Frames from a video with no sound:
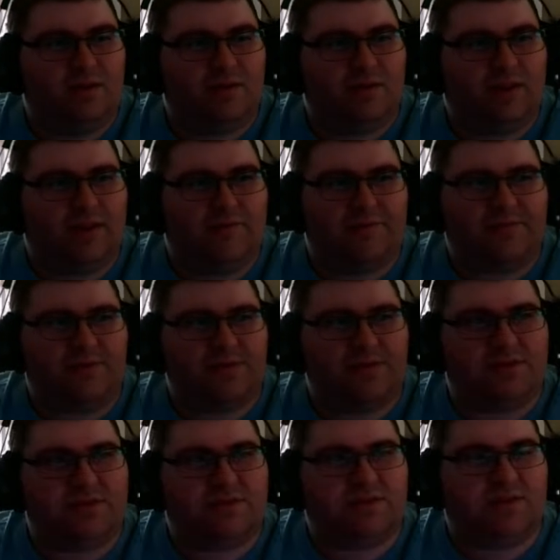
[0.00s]
Okay,
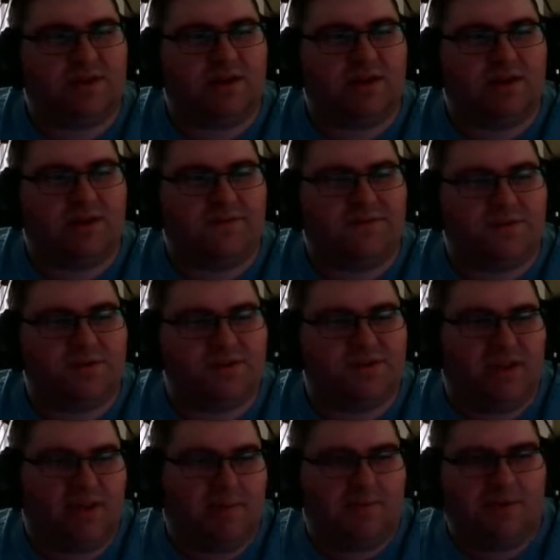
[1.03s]
first
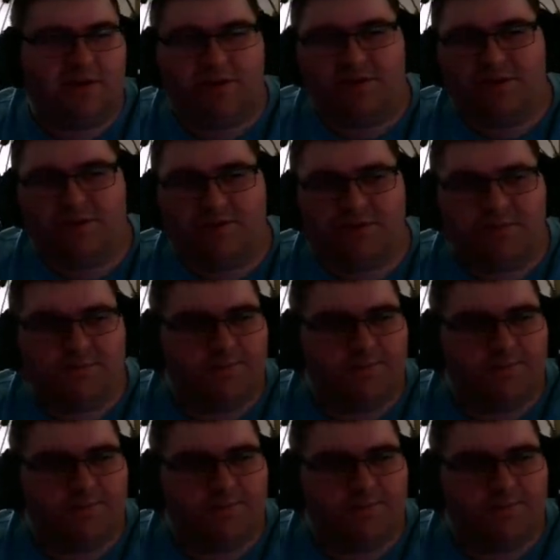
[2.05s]
thing I'm gonna do,